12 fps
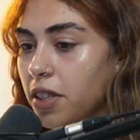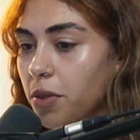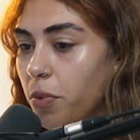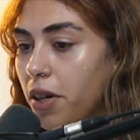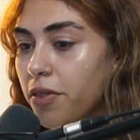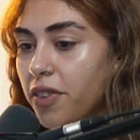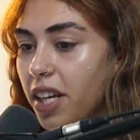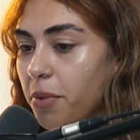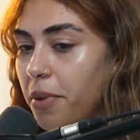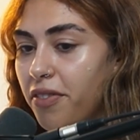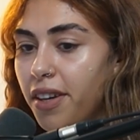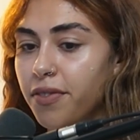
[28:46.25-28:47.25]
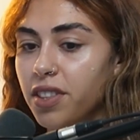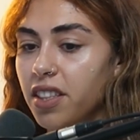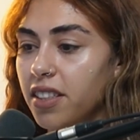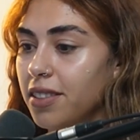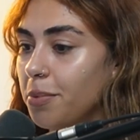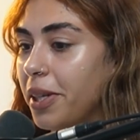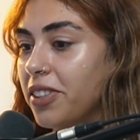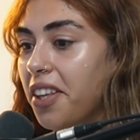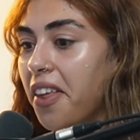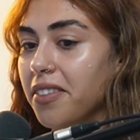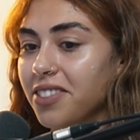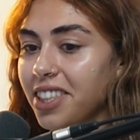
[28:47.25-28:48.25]
And one of like my favorite things about
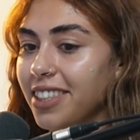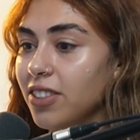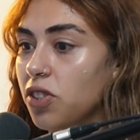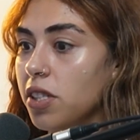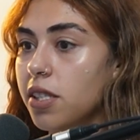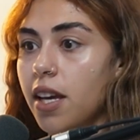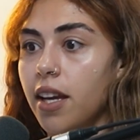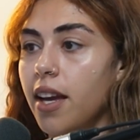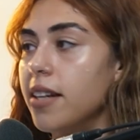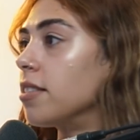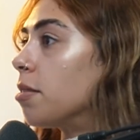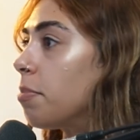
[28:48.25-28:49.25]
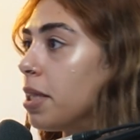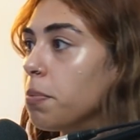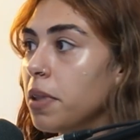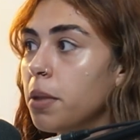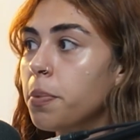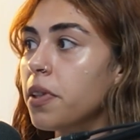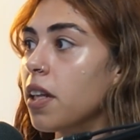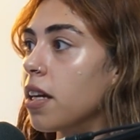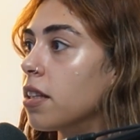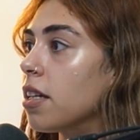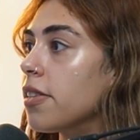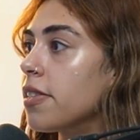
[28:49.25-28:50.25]
South Africa is just like getting to meet people
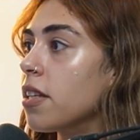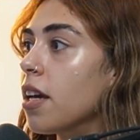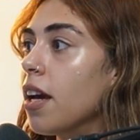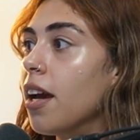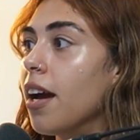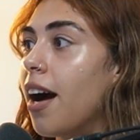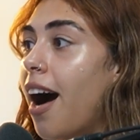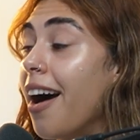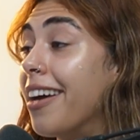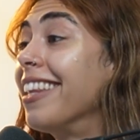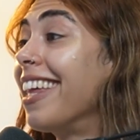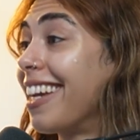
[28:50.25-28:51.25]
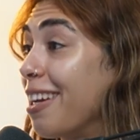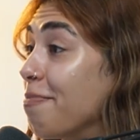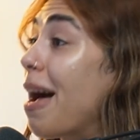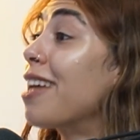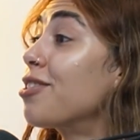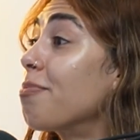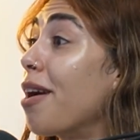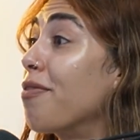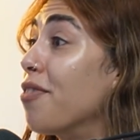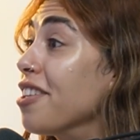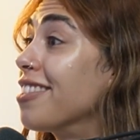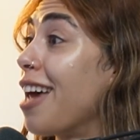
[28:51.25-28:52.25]
like this. Like, imagine my
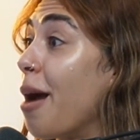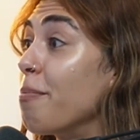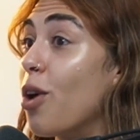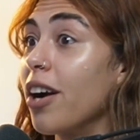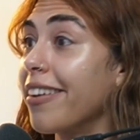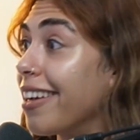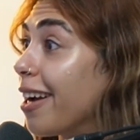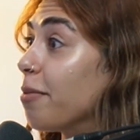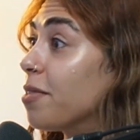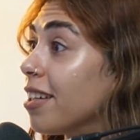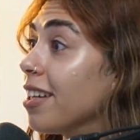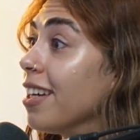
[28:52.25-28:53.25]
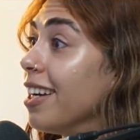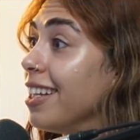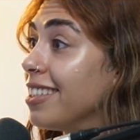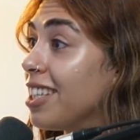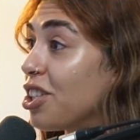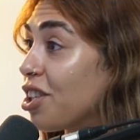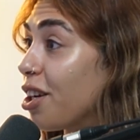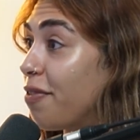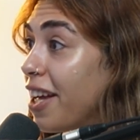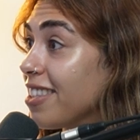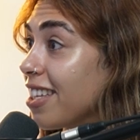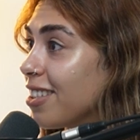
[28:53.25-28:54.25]
first time rocking up to Tischler
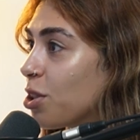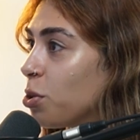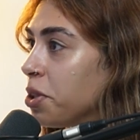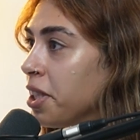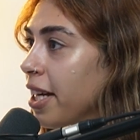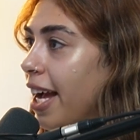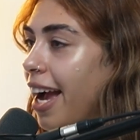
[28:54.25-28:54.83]
Fencing School.